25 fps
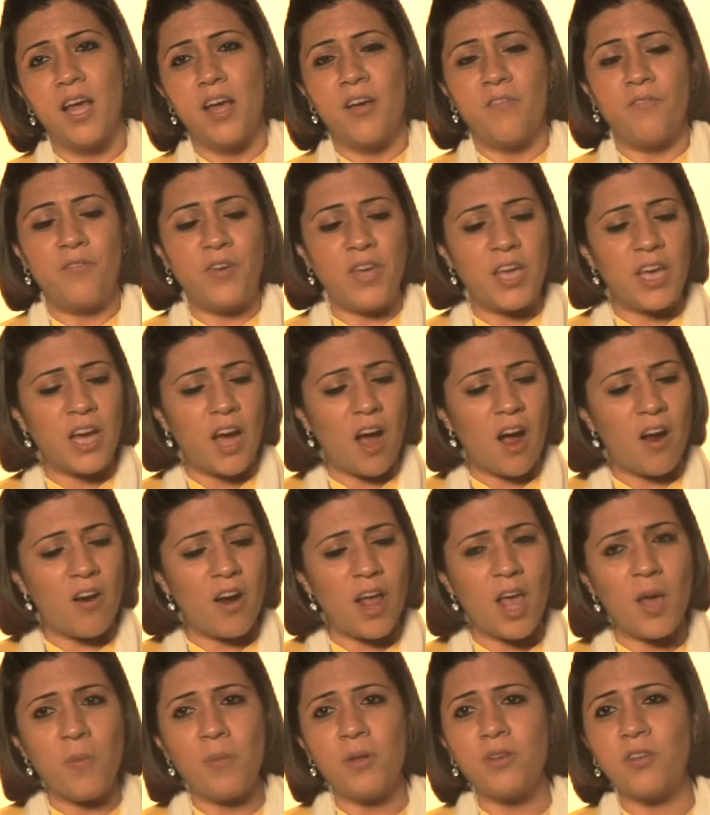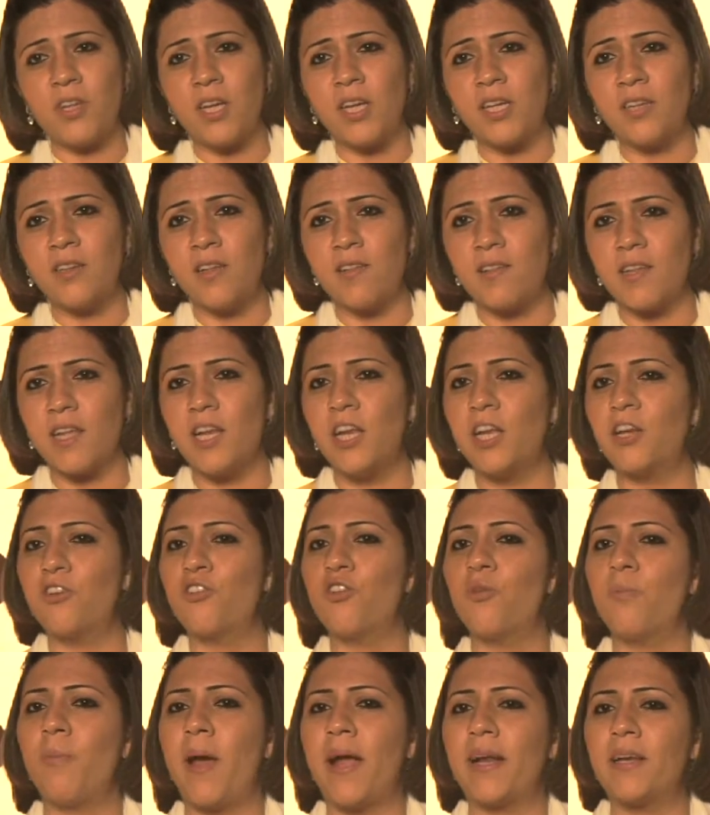We are emitting this
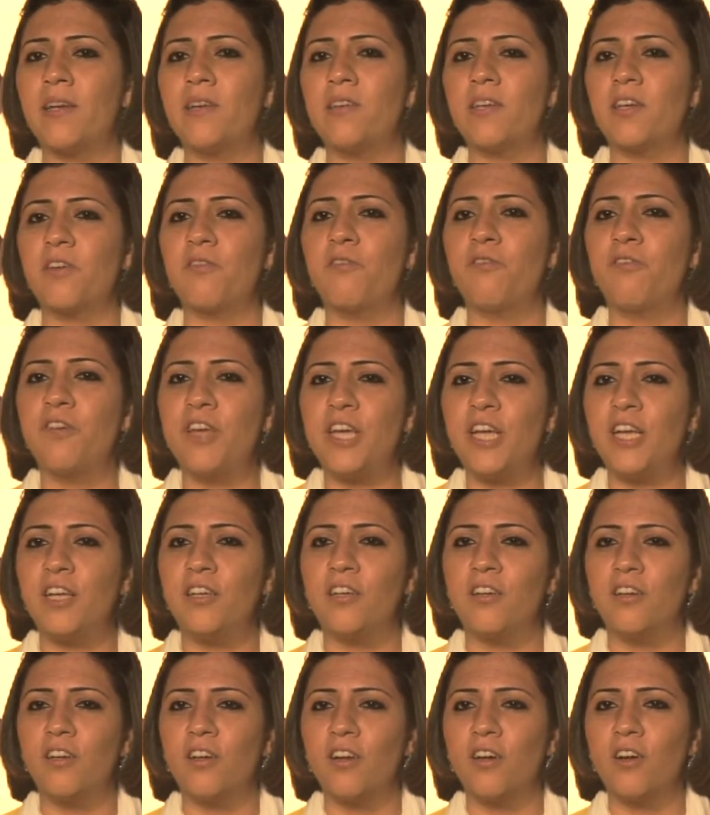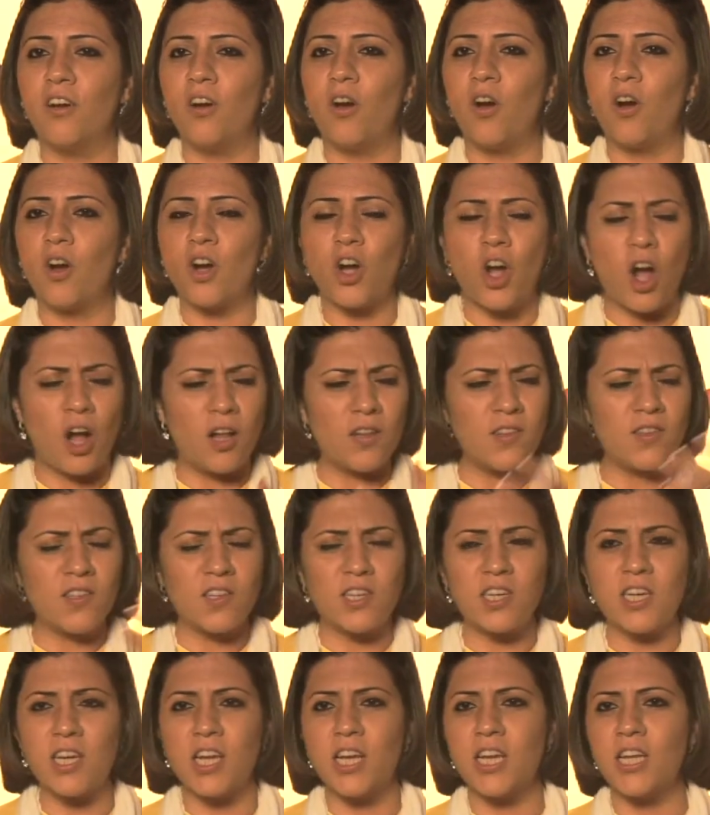electromagnetic field
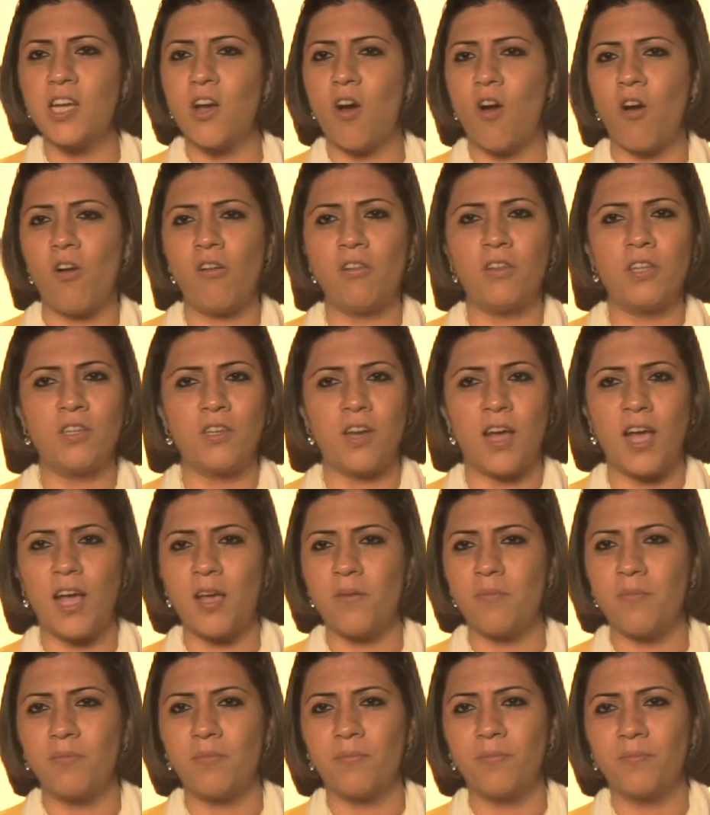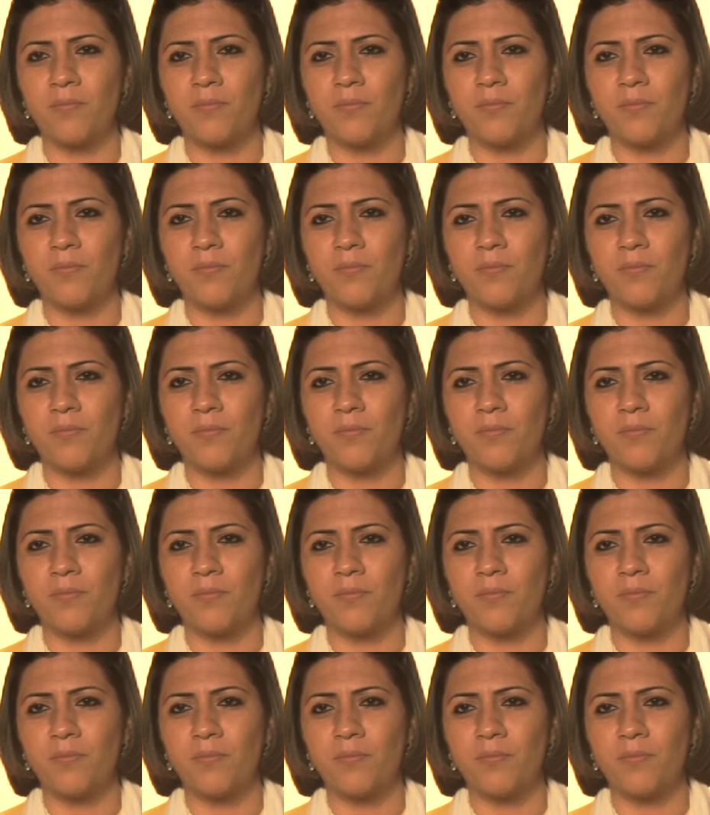constantly all the time.